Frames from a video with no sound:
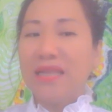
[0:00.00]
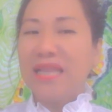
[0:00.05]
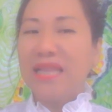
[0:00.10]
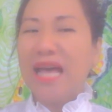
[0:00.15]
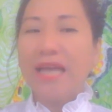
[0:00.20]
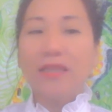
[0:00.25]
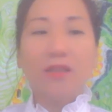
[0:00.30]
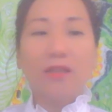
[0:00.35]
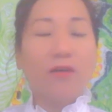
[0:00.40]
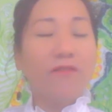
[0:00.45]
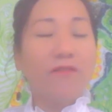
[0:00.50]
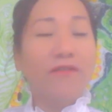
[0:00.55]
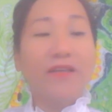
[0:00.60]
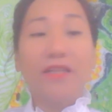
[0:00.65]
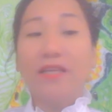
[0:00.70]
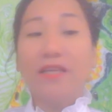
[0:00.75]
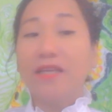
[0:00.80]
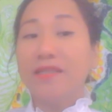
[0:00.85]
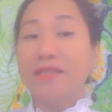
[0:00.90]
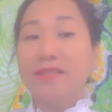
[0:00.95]
lot of
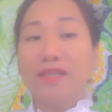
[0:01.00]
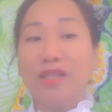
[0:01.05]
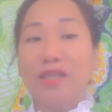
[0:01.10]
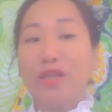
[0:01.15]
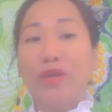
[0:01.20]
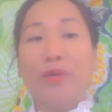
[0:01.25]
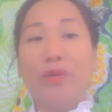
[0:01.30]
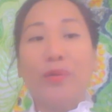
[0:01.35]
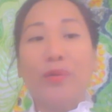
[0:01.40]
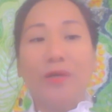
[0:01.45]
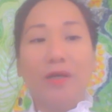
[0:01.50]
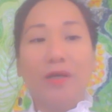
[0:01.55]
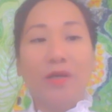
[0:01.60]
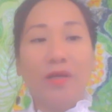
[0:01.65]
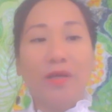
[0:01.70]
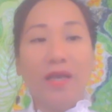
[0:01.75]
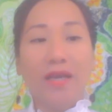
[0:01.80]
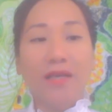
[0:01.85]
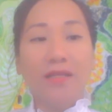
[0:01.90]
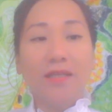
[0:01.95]
ideas in you.
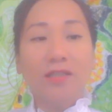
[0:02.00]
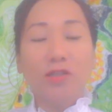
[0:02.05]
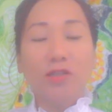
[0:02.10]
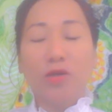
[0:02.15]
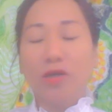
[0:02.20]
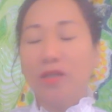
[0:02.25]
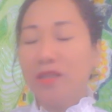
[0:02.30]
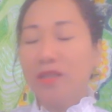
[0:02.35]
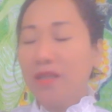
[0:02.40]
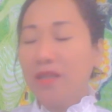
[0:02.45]
Okay, so